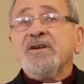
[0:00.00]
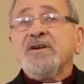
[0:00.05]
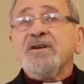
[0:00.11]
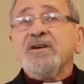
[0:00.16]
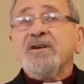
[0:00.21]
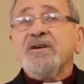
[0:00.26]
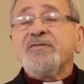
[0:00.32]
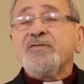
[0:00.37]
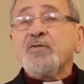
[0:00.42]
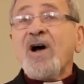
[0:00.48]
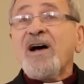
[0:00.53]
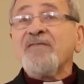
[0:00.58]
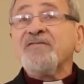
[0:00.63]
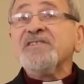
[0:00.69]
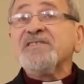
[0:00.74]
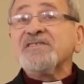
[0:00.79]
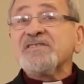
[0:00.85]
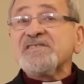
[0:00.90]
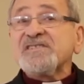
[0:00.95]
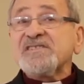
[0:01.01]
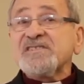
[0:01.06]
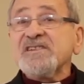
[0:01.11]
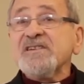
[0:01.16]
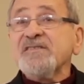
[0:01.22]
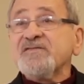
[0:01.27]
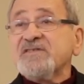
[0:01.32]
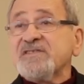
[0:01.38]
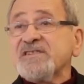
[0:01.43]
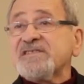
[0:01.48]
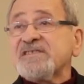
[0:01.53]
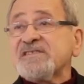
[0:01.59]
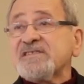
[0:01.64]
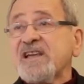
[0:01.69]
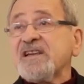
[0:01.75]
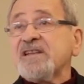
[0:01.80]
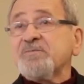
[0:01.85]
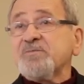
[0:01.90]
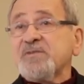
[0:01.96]
if you haven't received this
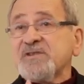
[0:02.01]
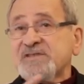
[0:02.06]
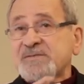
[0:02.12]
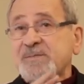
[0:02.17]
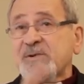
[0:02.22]
statement,